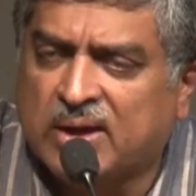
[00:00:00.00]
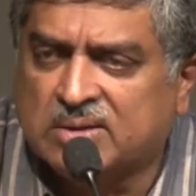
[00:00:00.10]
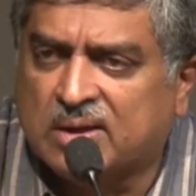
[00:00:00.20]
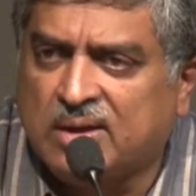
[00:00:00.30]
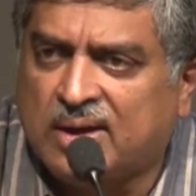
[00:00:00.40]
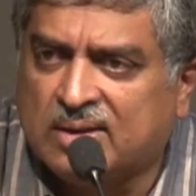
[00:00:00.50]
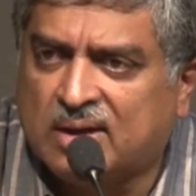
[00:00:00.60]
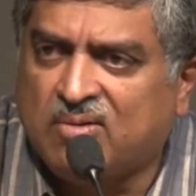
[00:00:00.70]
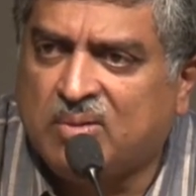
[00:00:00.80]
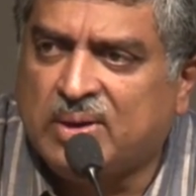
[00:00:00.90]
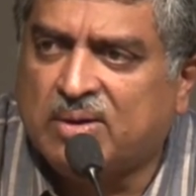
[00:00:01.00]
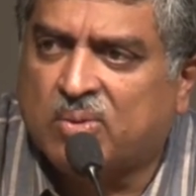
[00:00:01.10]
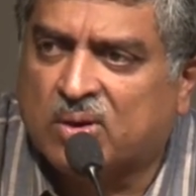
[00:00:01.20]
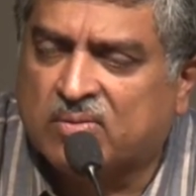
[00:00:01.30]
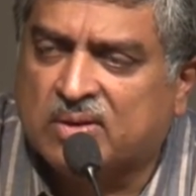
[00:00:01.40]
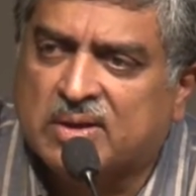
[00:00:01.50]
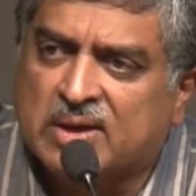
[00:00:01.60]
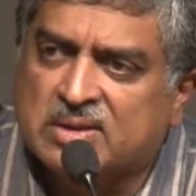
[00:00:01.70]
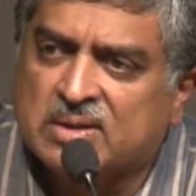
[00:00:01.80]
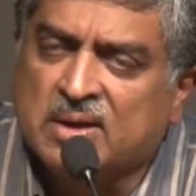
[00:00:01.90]
And certainly Aadhaar will be one of the
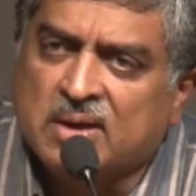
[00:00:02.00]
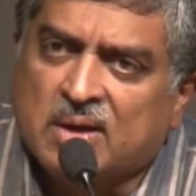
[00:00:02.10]
things